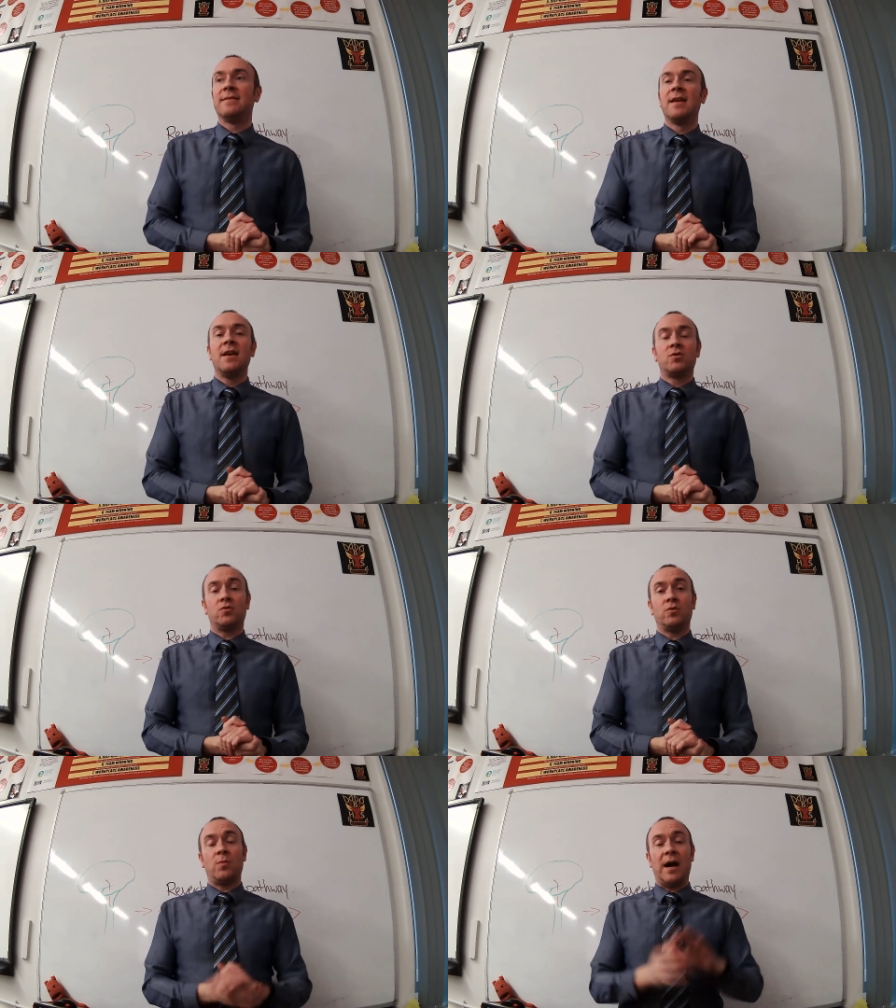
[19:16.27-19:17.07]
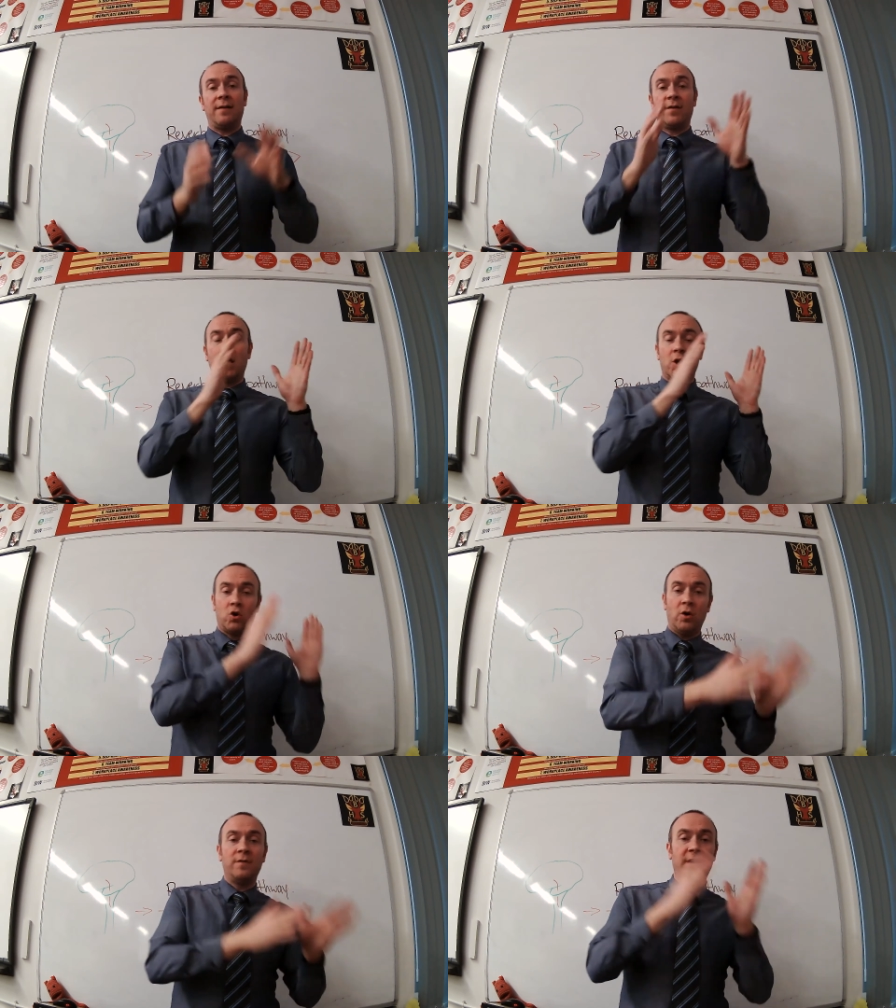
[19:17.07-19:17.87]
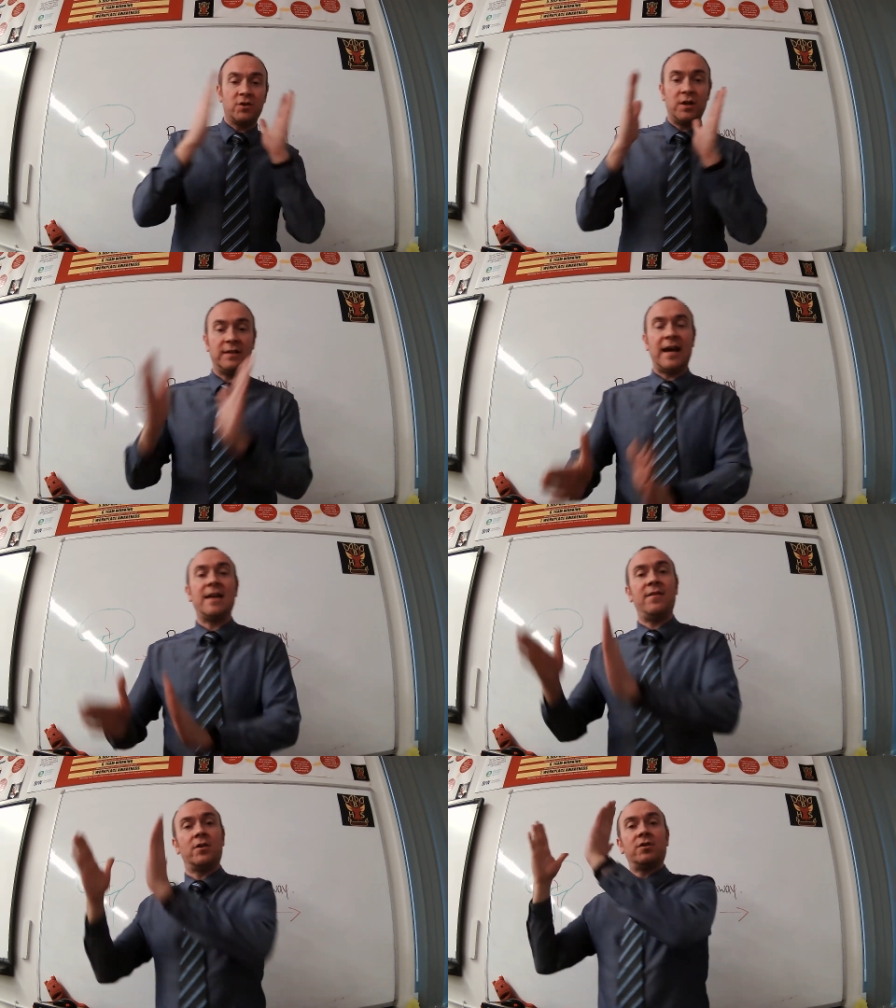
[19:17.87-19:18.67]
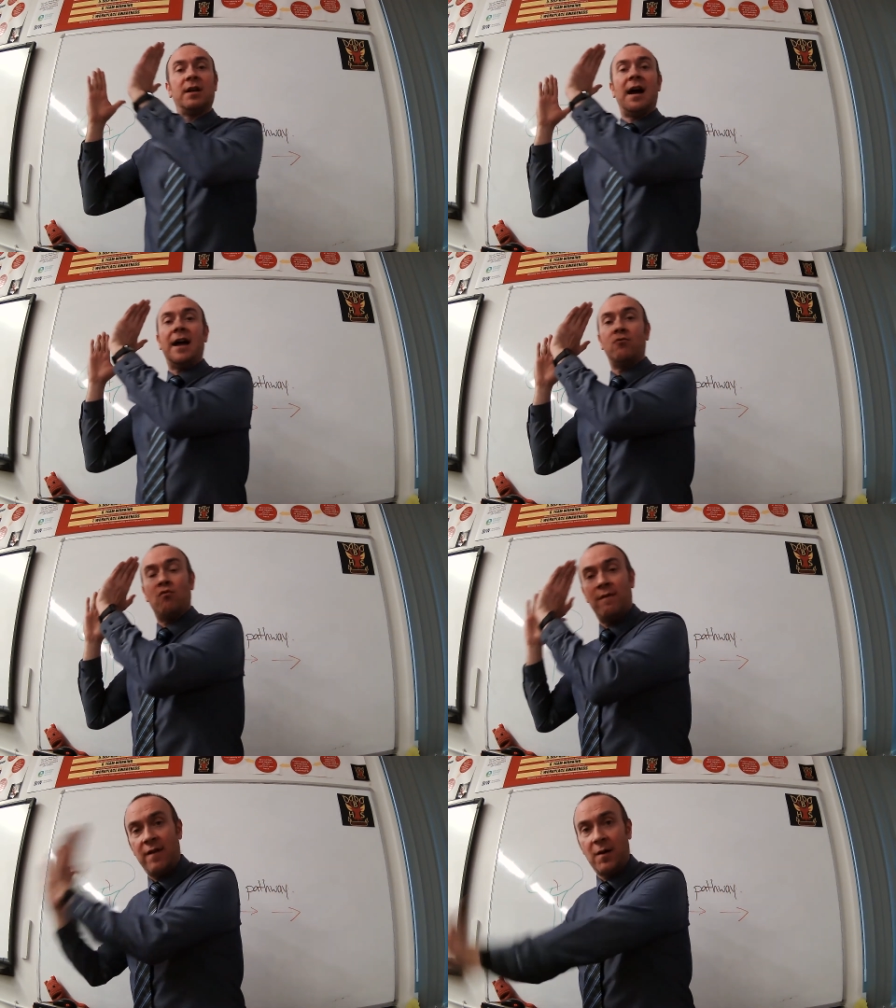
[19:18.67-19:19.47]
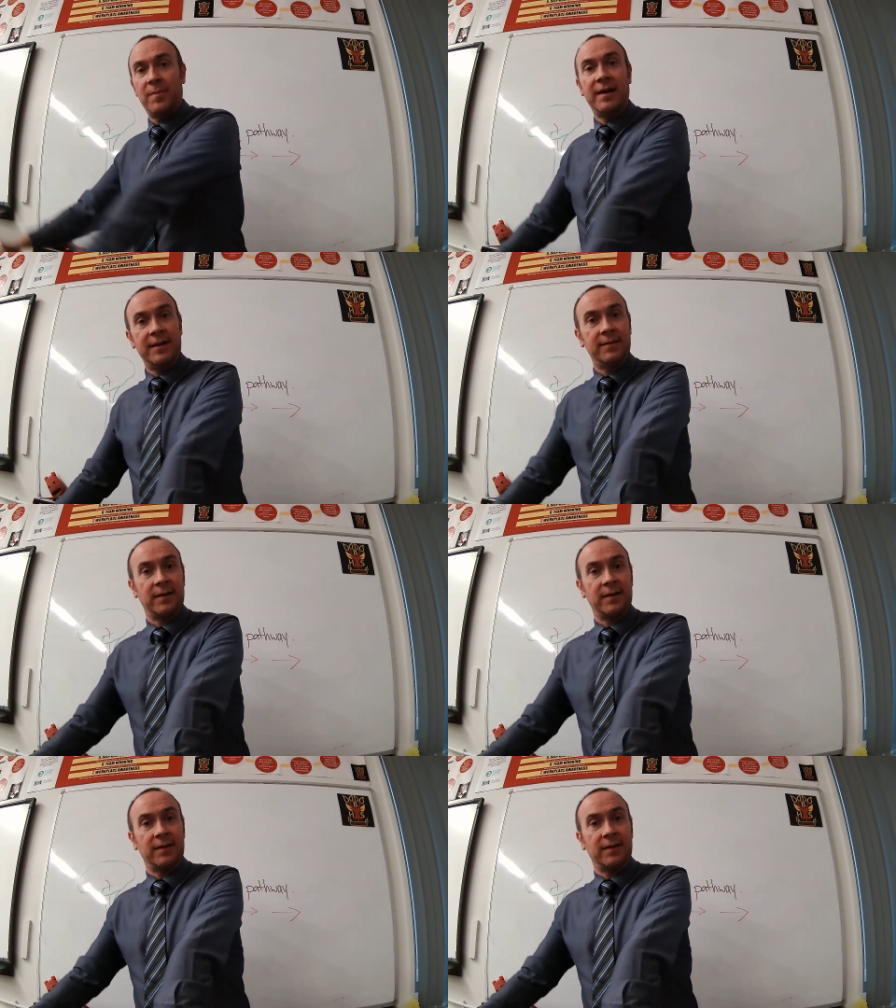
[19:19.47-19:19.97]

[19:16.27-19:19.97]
So we have converging, diverging and reverberating.